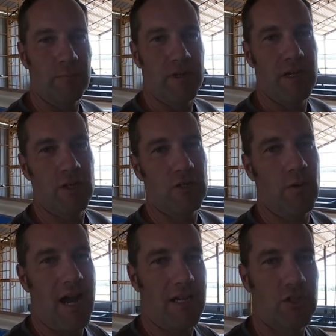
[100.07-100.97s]
up in here
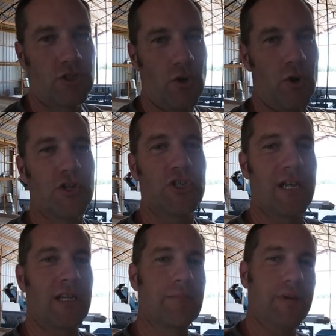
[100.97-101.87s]
so I could start
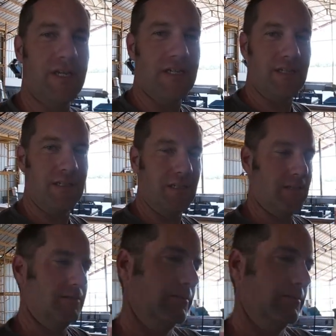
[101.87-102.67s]
shelling peas.